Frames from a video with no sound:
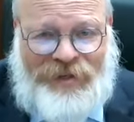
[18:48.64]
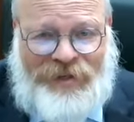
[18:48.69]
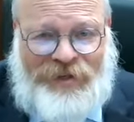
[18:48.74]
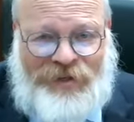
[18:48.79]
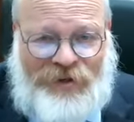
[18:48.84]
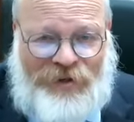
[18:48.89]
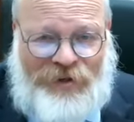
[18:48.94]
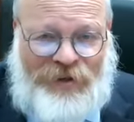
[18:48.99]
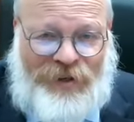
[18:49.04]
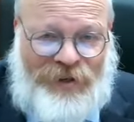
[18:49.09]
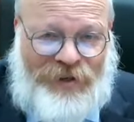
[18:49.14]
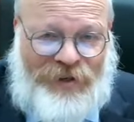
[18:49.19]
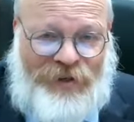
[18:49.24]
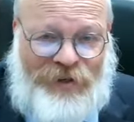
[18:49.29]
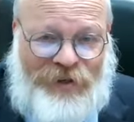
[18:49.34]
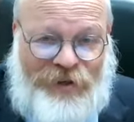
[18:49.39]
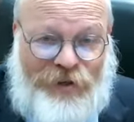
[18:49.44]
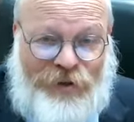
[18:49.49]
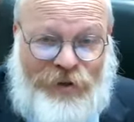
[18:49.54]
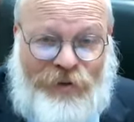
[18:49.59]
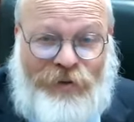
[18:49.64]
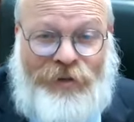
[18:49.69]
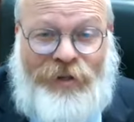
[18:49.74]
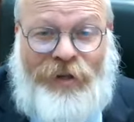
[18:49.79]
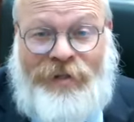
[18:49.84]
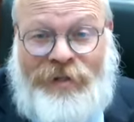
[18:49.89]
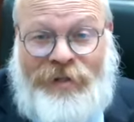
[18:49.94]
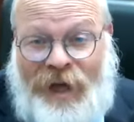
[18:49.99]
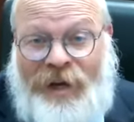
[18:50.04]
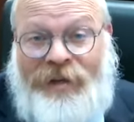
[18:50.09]
So the, the Jews,
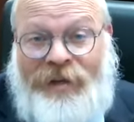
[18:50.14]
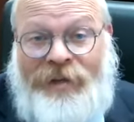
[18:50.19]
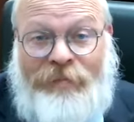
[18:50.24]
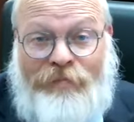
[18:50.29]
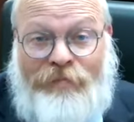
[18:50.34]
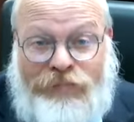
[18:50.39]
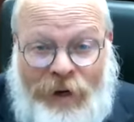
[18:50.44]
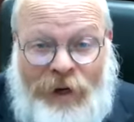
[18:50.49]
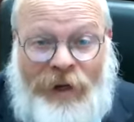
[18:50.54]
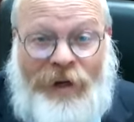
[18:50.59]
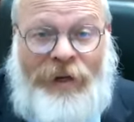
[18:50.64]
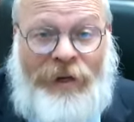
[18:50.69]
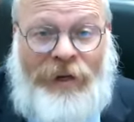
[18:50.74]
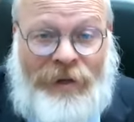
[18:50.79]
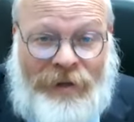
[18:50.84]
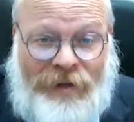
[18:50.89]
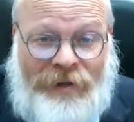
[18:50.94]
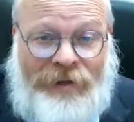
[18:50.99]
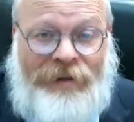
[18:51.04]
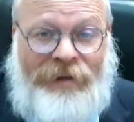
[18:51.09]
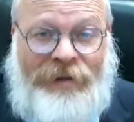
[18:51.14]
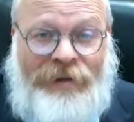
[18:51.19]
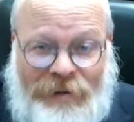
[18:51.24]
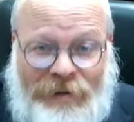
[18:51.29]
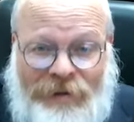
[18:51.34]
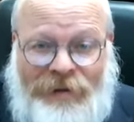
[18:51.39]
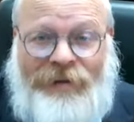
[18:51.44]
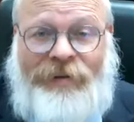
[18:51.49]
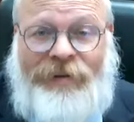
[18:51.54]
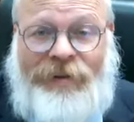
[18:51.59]
they started to pray.
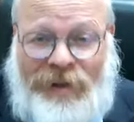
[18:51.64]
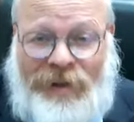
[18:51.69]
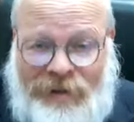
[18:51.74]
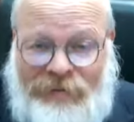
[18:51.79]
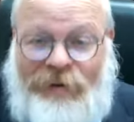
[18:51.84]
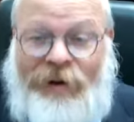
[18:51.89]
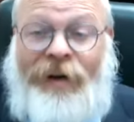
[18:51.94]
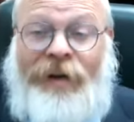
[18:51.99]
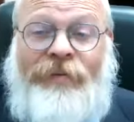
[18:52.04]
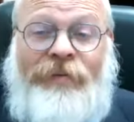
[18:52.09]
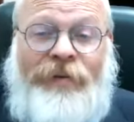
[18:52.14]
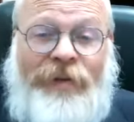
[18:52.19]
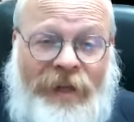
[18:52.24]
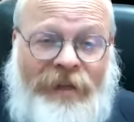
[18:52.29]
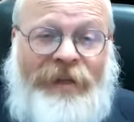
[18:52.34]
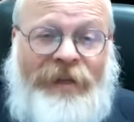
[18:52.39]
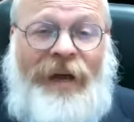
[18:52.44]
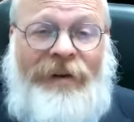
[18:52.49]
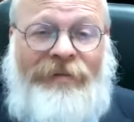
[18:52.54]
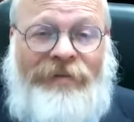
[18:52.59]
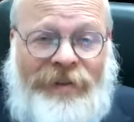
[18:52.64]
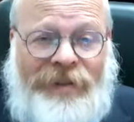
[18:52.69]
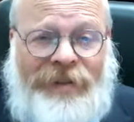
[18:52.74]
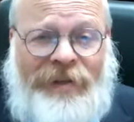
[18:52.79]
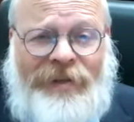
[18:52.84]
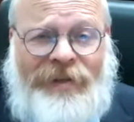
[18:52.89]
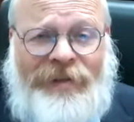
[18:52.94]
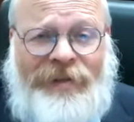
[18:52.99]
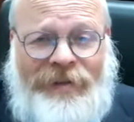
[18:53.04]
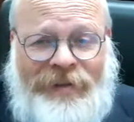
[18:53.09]
Why were they, why were they
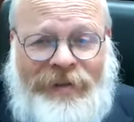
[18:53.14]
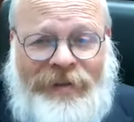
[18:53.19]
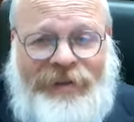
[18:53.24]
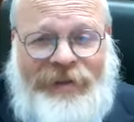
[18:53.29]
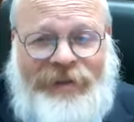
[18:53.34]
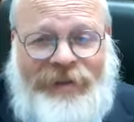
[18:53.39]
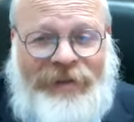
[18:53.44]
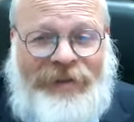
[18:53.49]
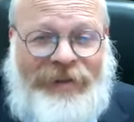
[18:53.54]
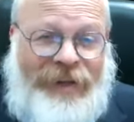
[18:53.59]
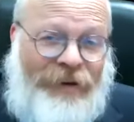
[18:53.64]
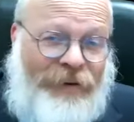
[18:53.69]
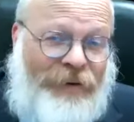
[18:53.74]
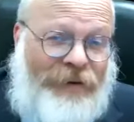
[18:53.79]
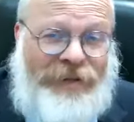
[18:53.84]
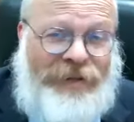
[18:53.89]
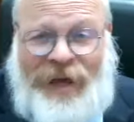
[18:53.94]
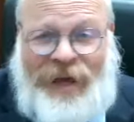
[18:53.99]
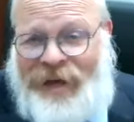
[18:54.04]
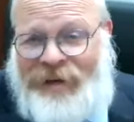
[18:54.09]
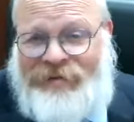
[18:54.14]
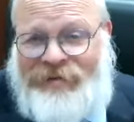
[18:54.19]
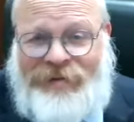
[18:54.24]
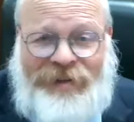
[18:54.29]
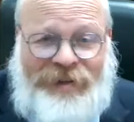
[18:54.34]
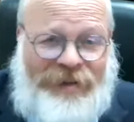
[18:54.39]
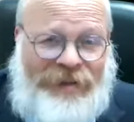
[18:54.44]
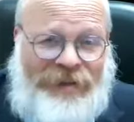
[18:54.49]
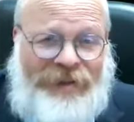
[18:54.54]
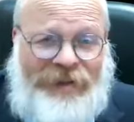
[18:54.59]
davening? They were
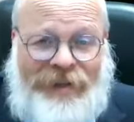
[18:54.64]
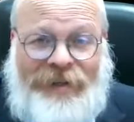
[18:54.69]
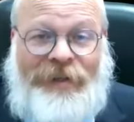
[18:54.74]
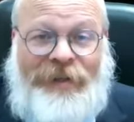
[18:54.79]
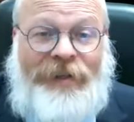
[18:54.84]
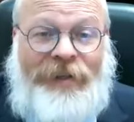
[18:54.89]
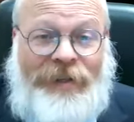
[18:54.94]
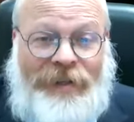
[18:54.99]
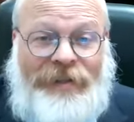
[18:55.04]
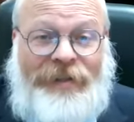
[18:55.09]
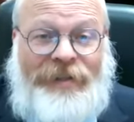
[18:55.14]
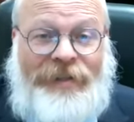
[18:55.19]
davening.